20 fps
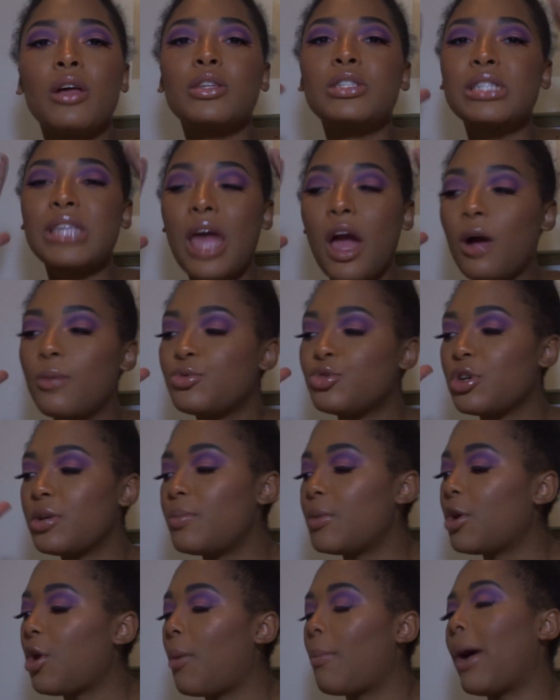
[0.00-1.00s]
scalp
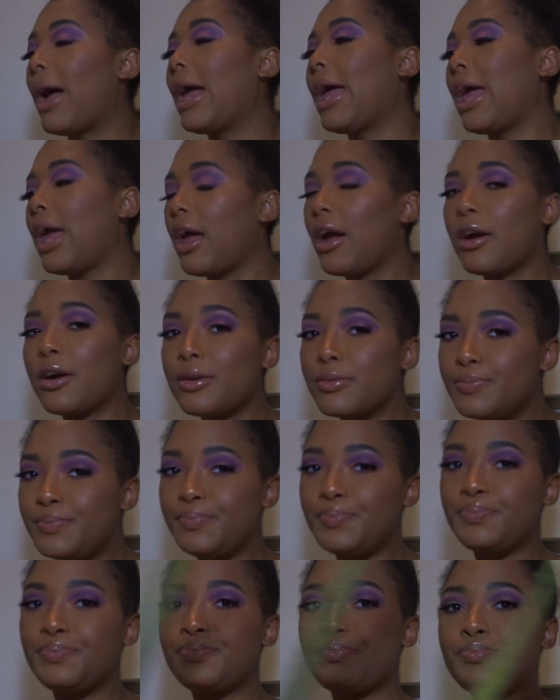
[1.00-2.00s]
treatment on my hair.
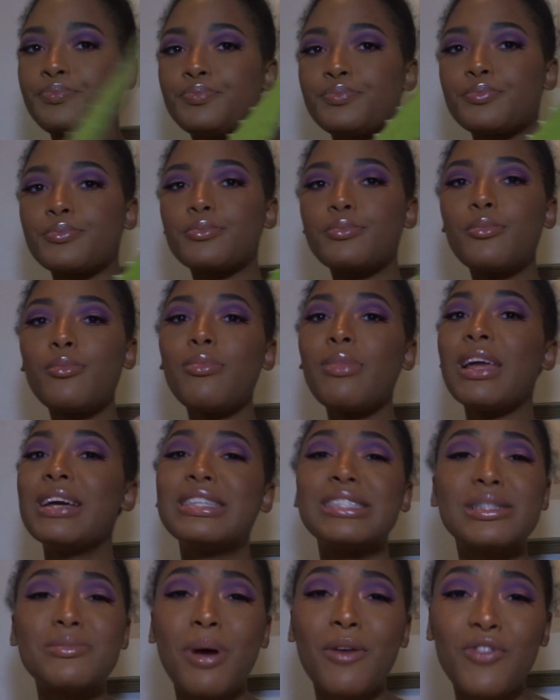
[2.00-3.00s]

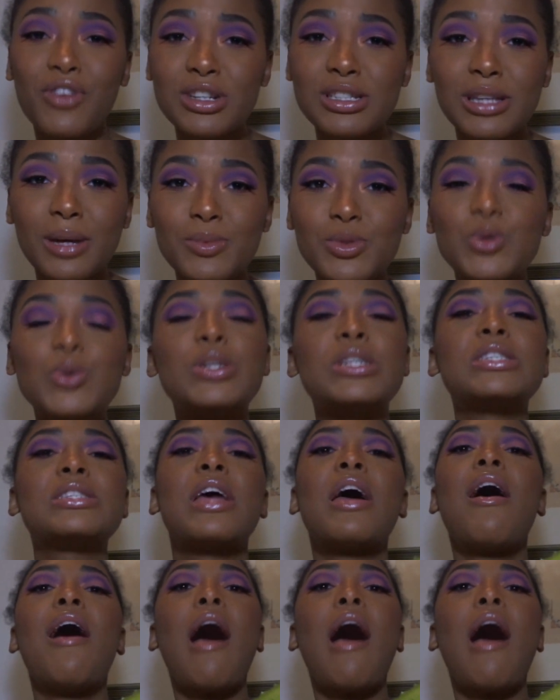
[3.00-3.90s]
This is my first time doing this.